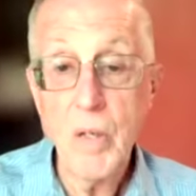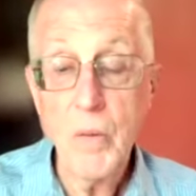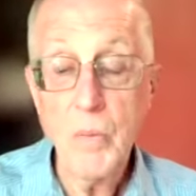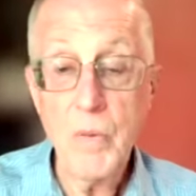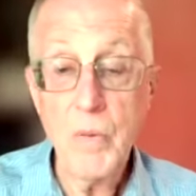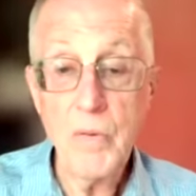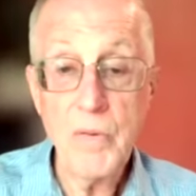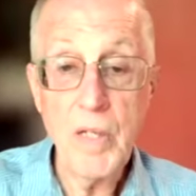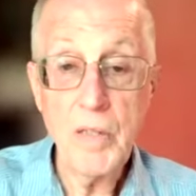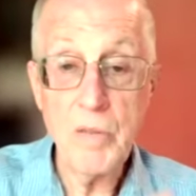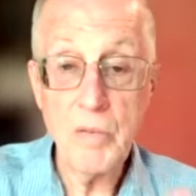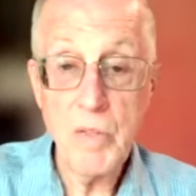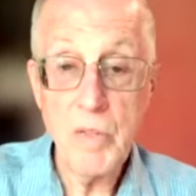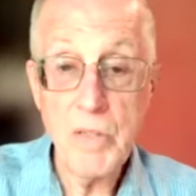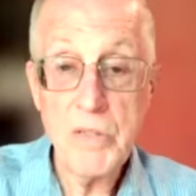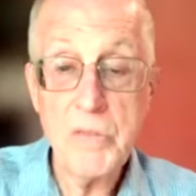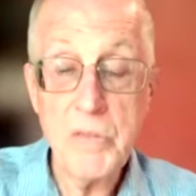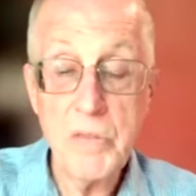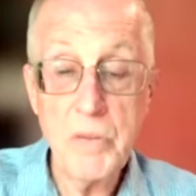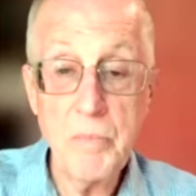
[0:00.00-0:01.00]
Well, they
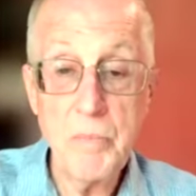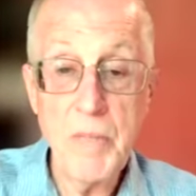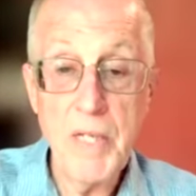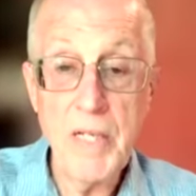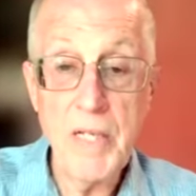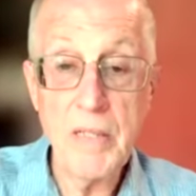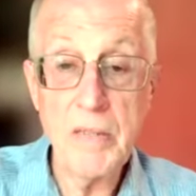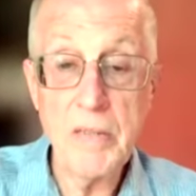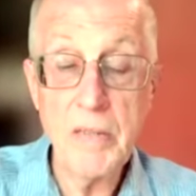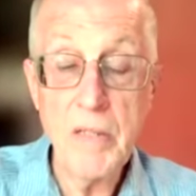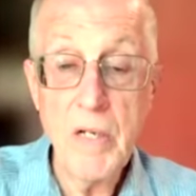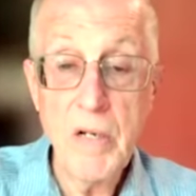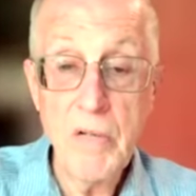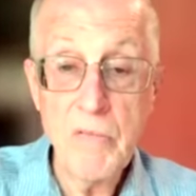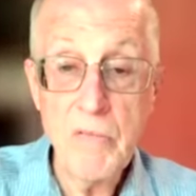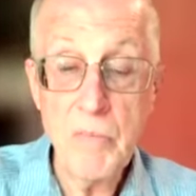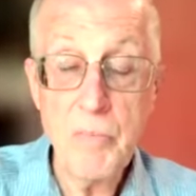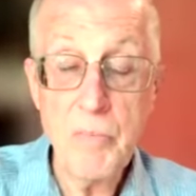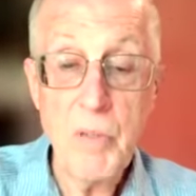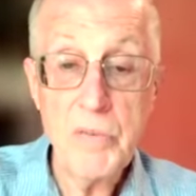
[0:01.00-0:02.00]
arrested a man
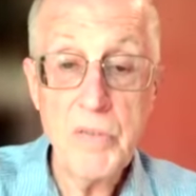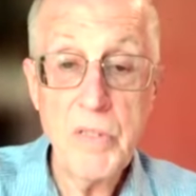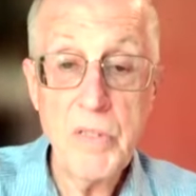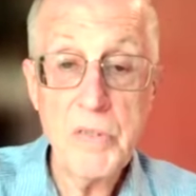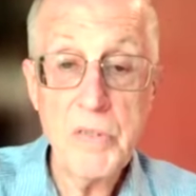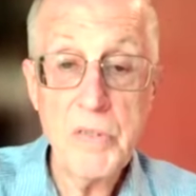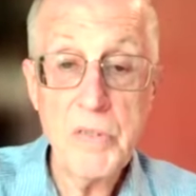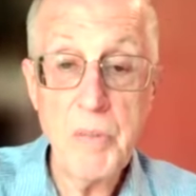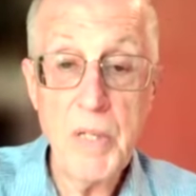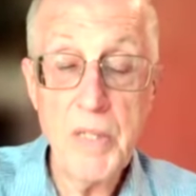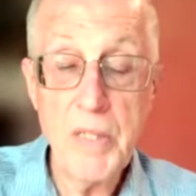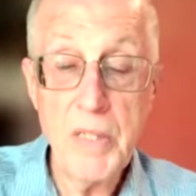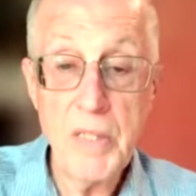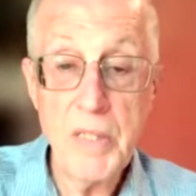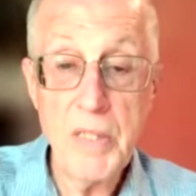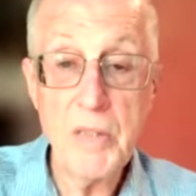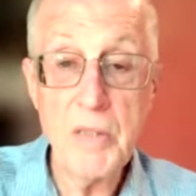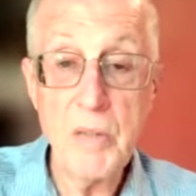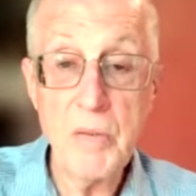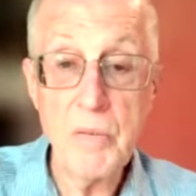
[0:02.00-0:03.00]
for participating
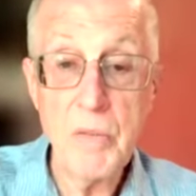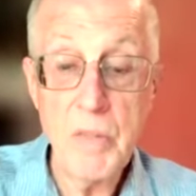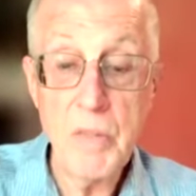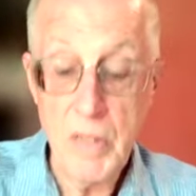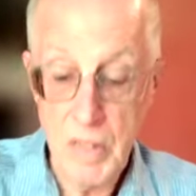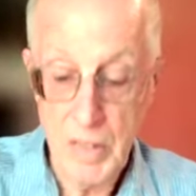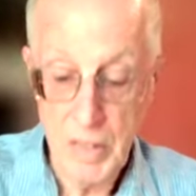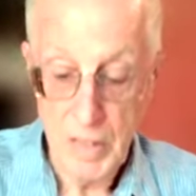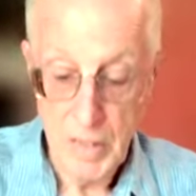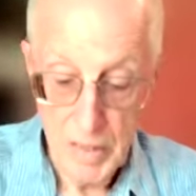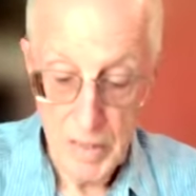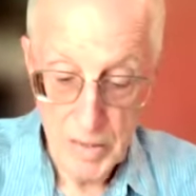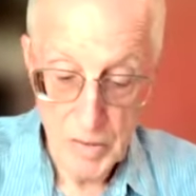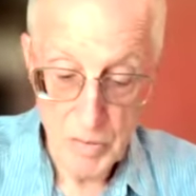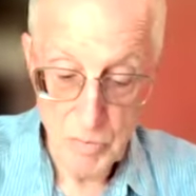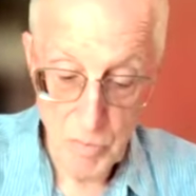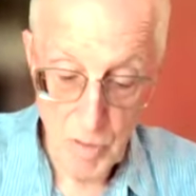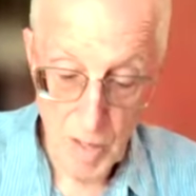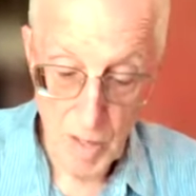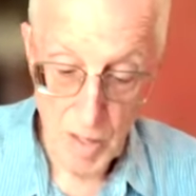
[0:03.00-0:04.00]
in a in a
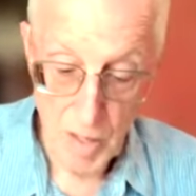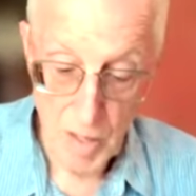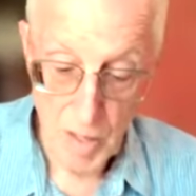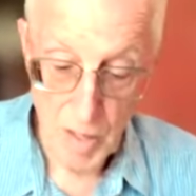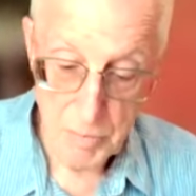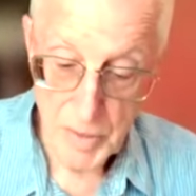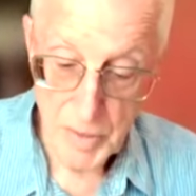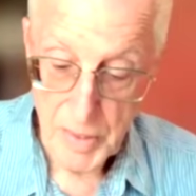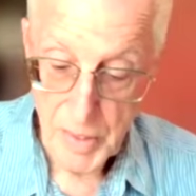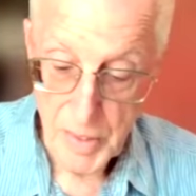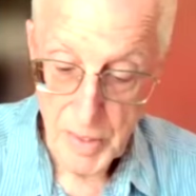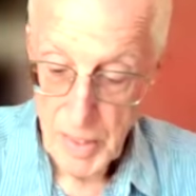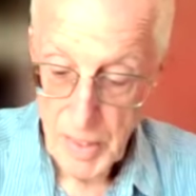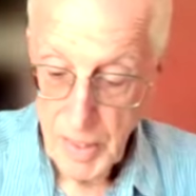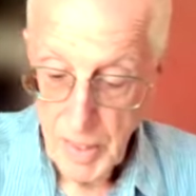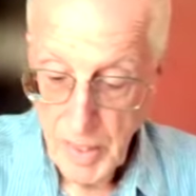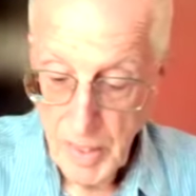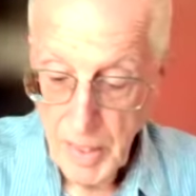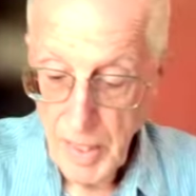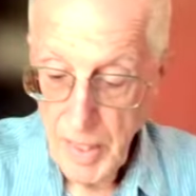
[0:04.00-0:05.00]
robbery
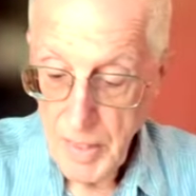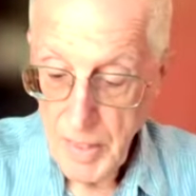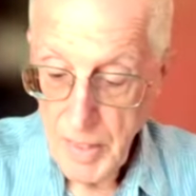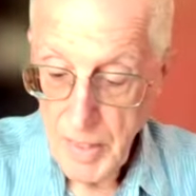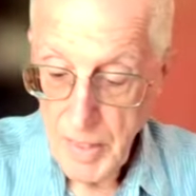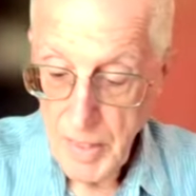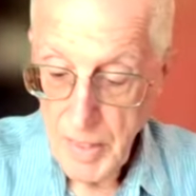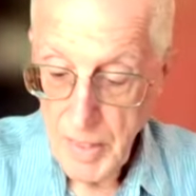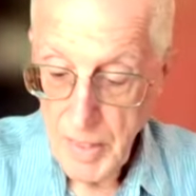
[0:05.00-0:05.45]
and a